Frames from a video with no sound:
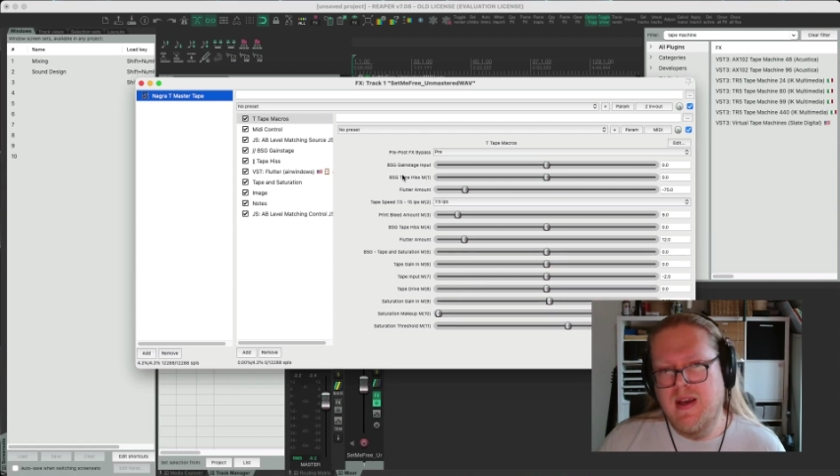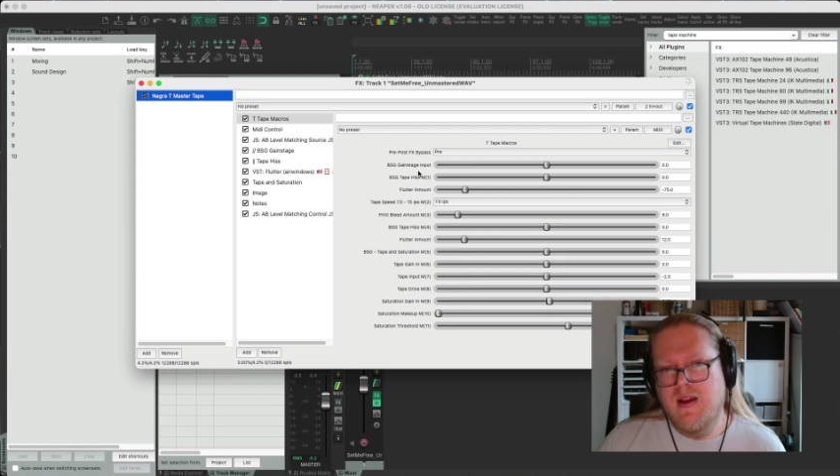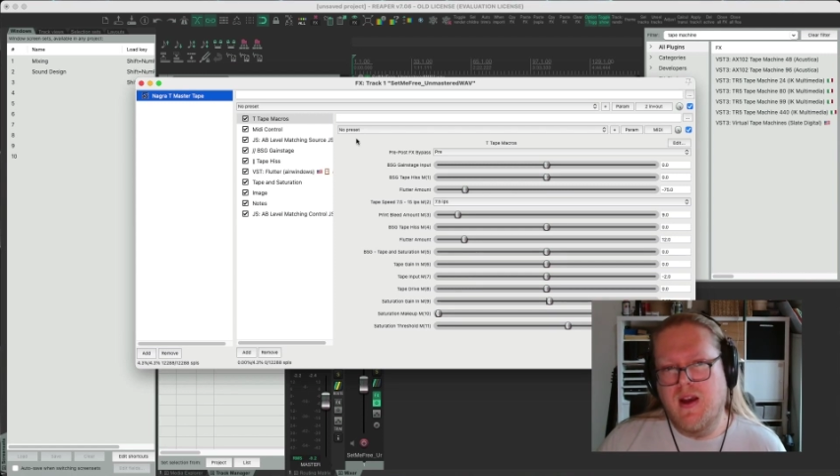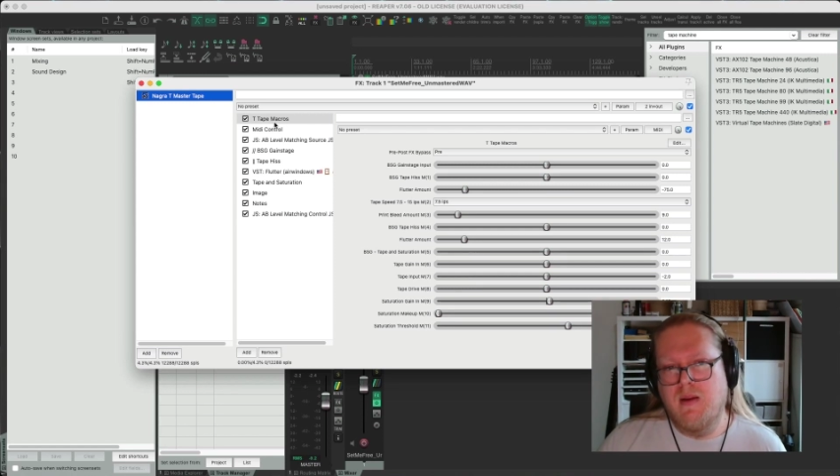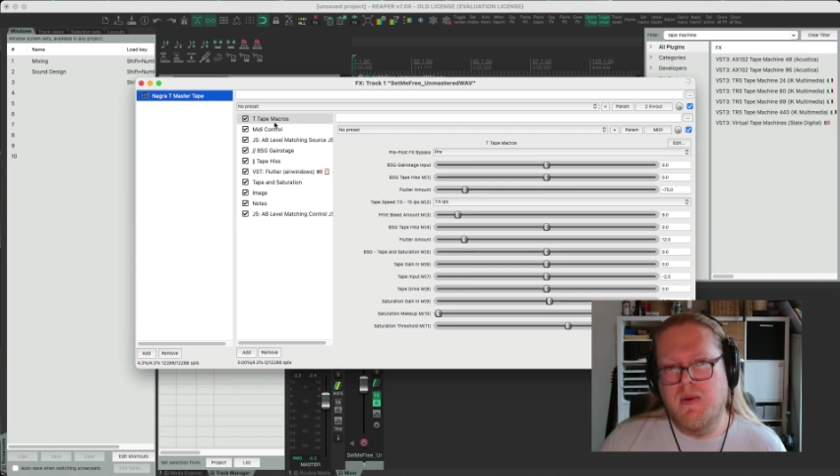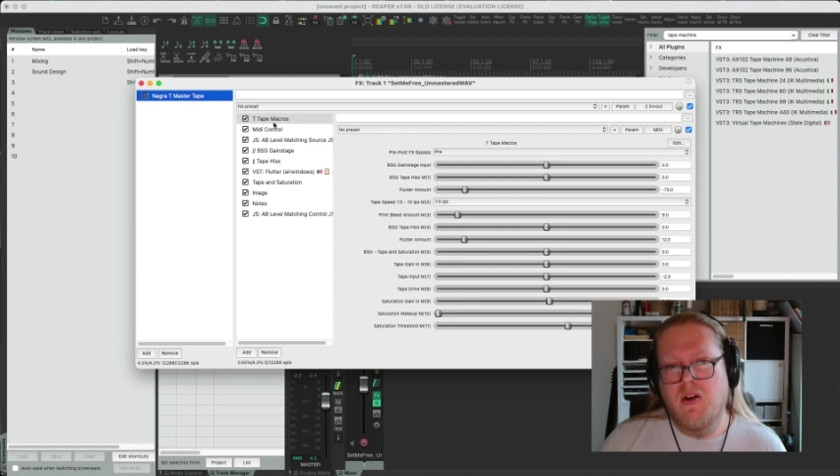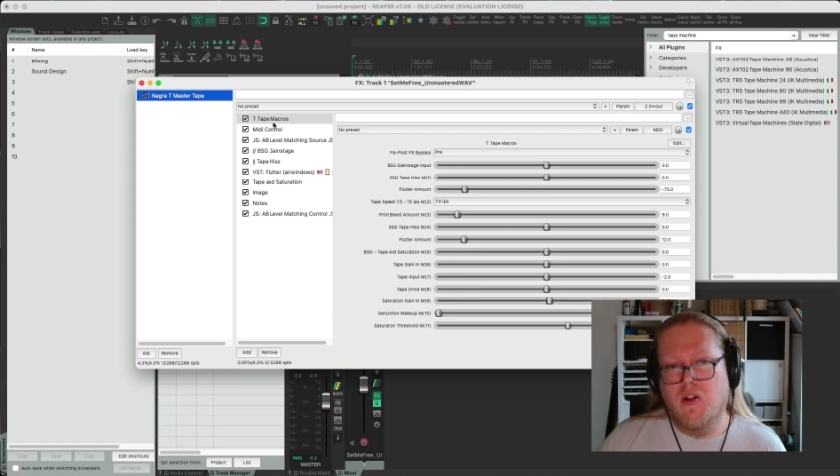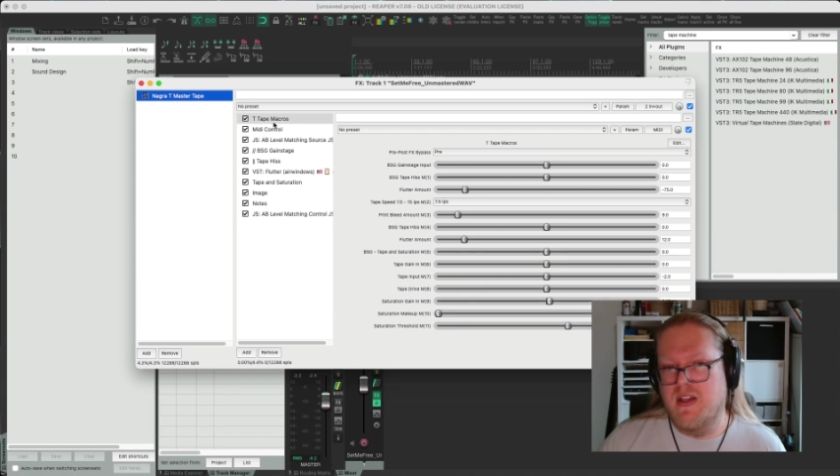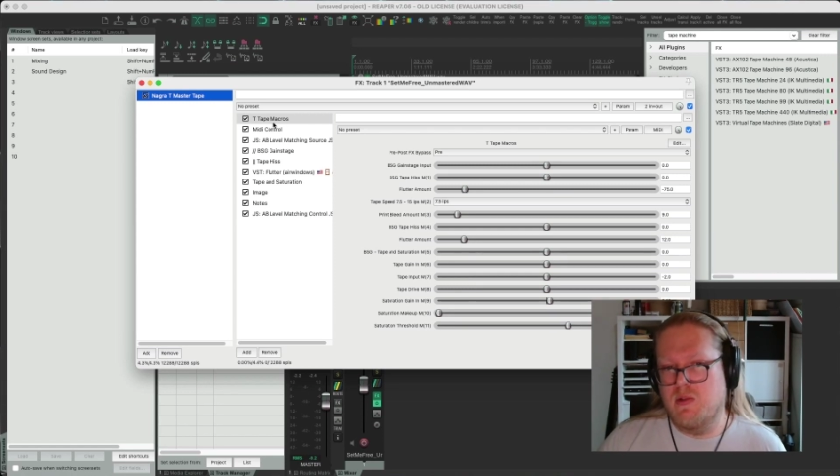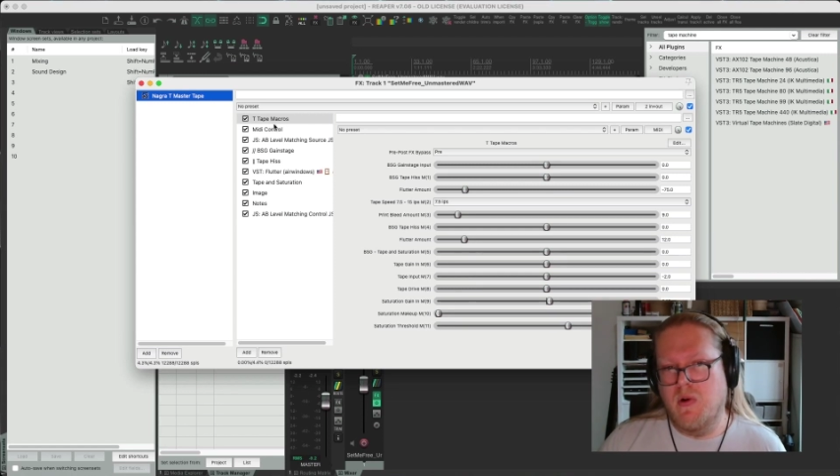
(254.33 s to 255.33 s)
but not
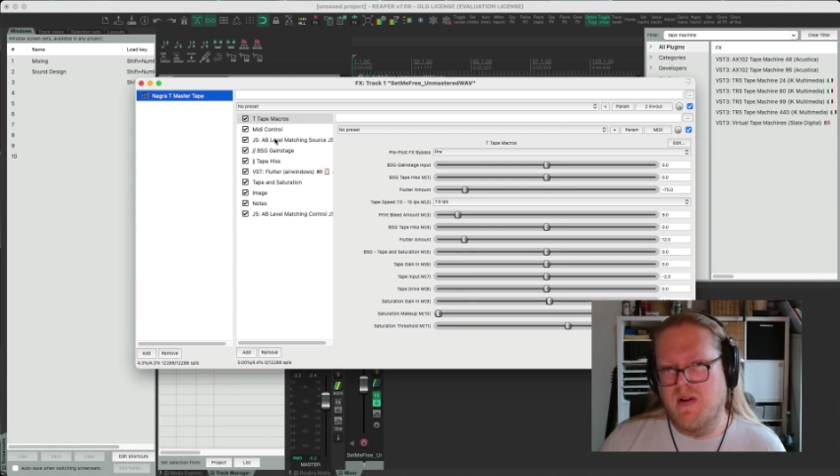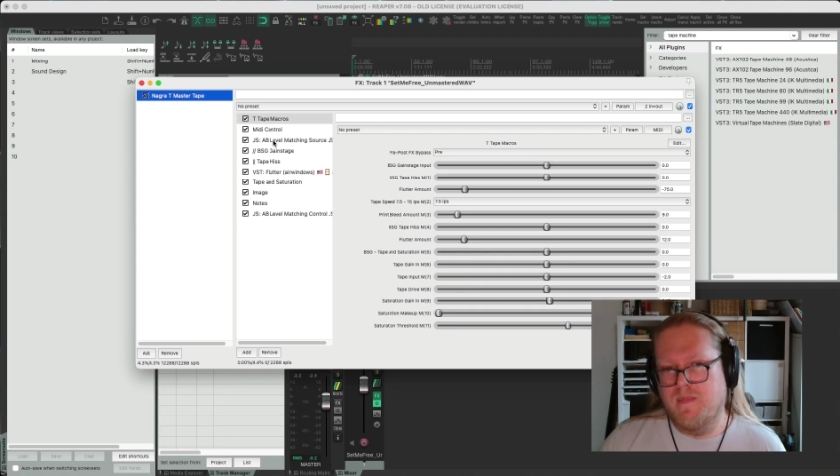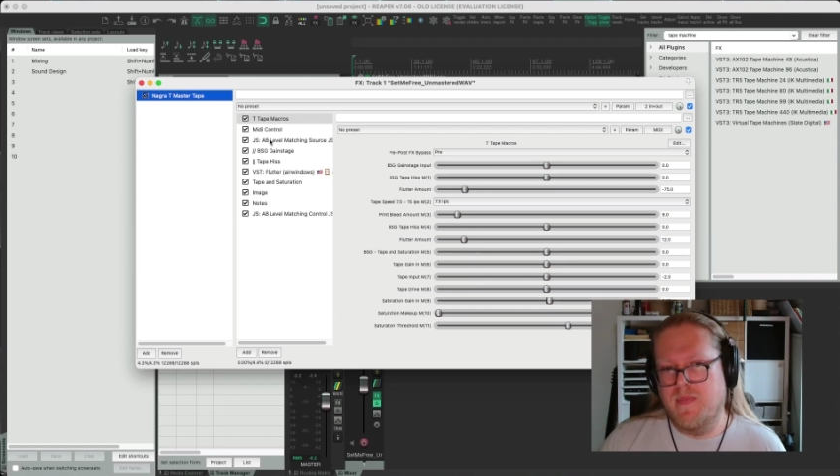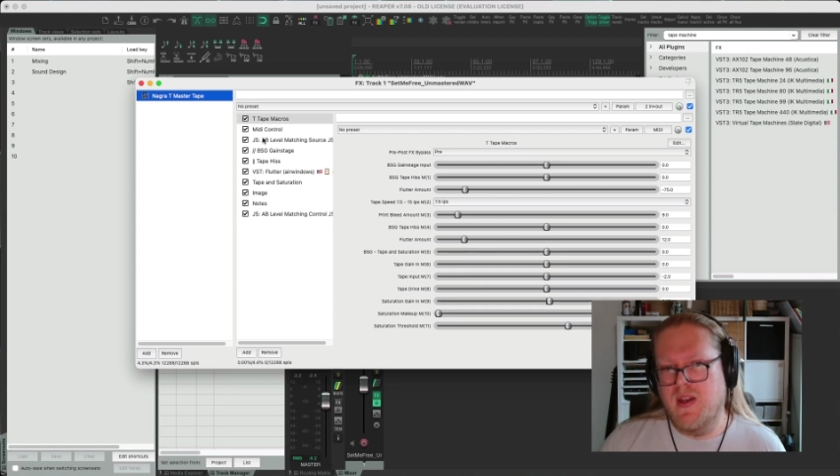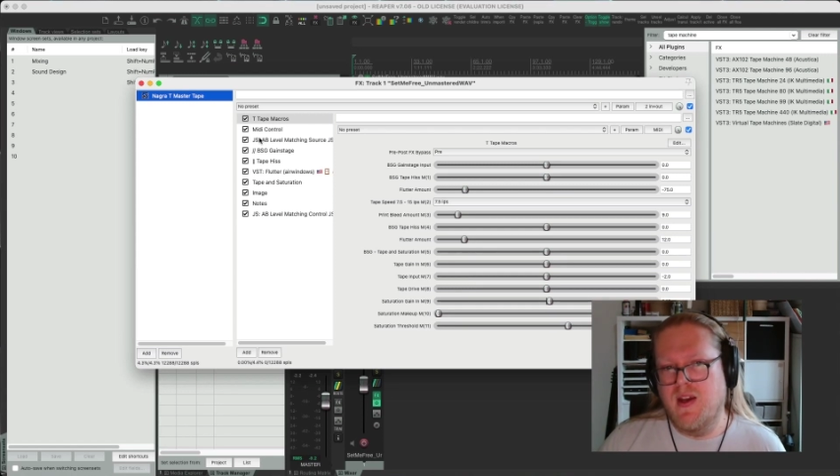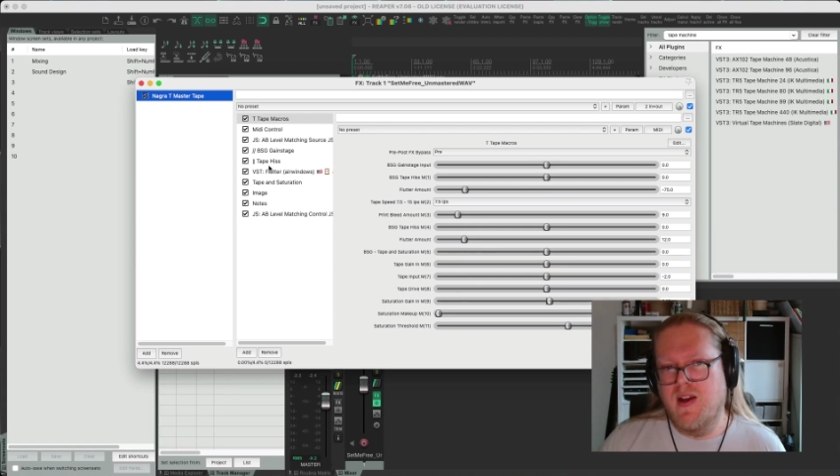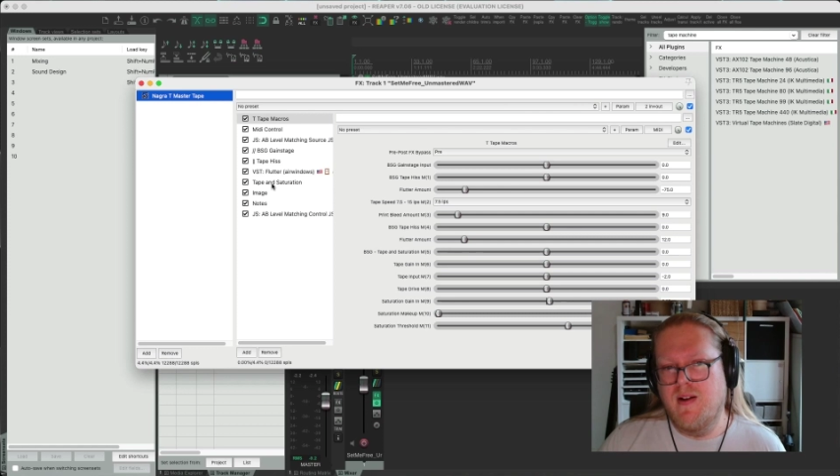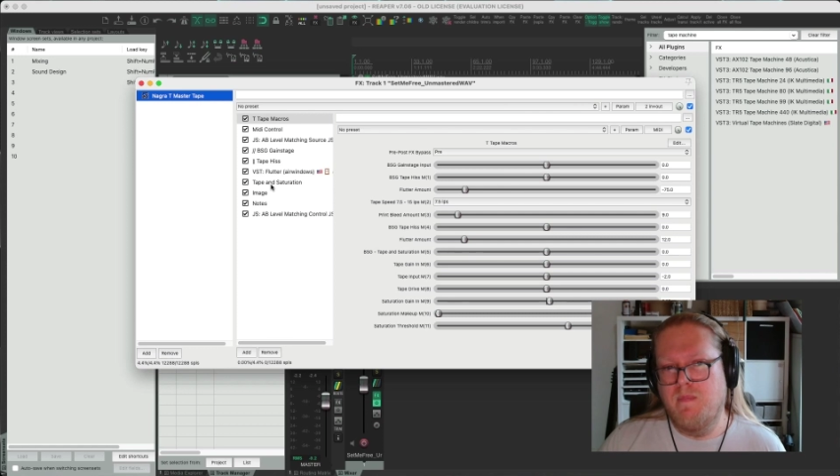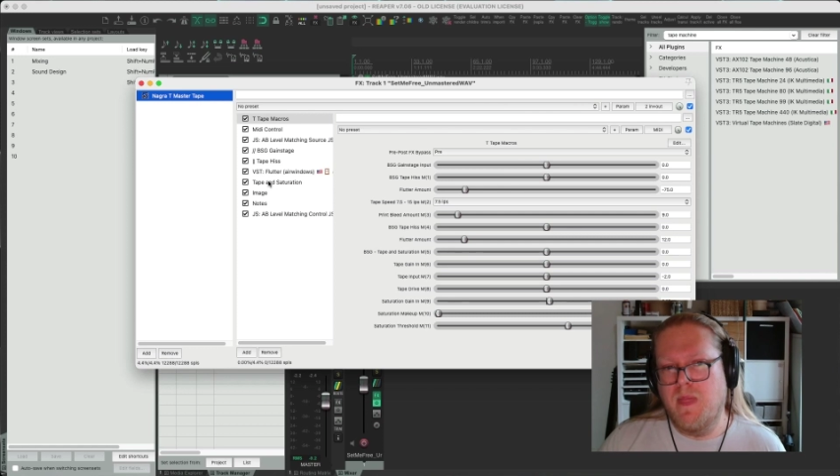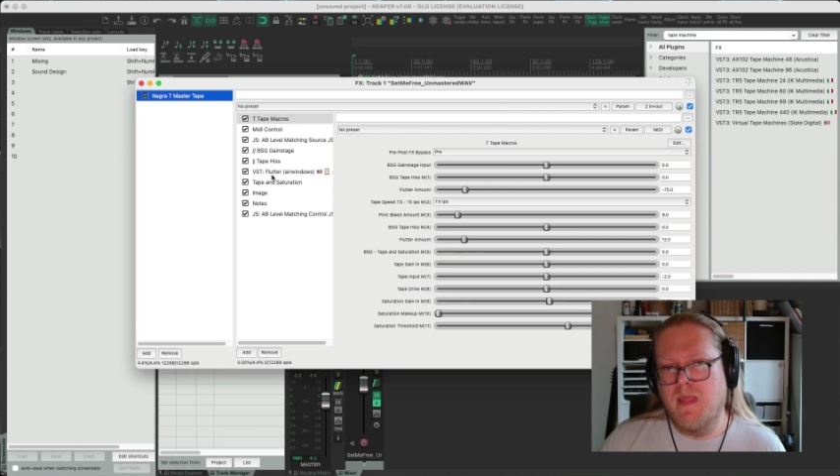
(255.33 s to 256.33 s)
this one.
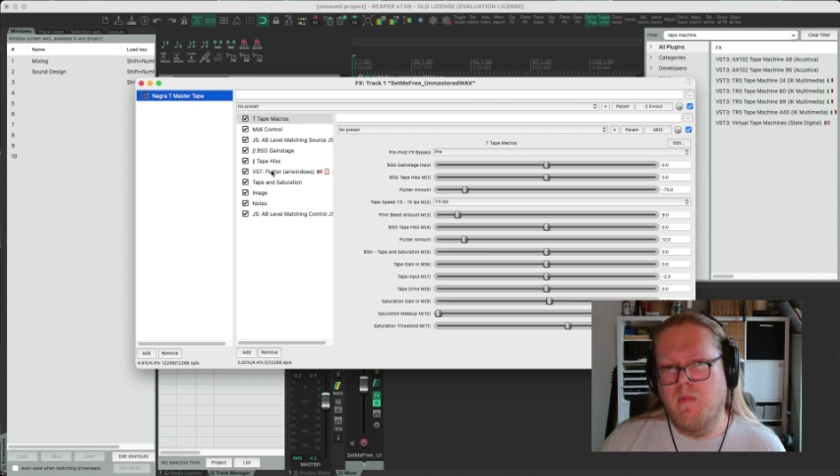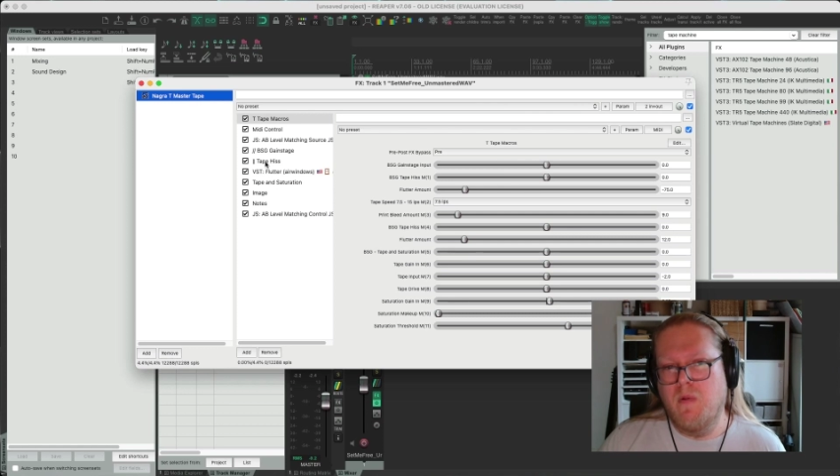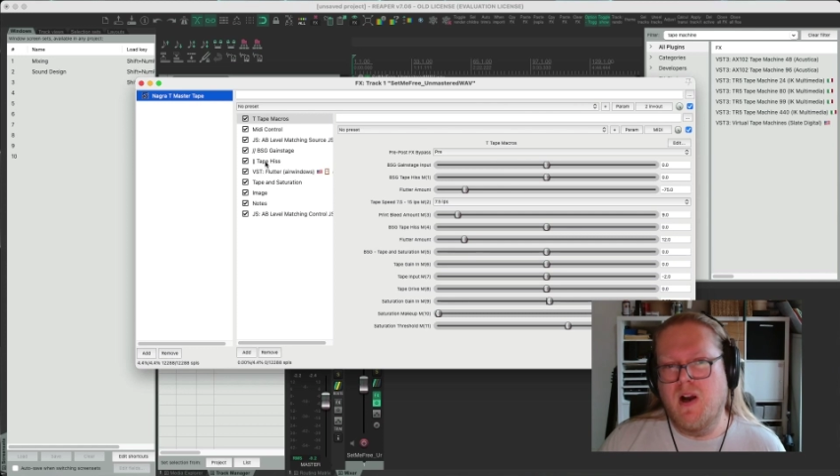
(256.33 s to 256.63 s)
What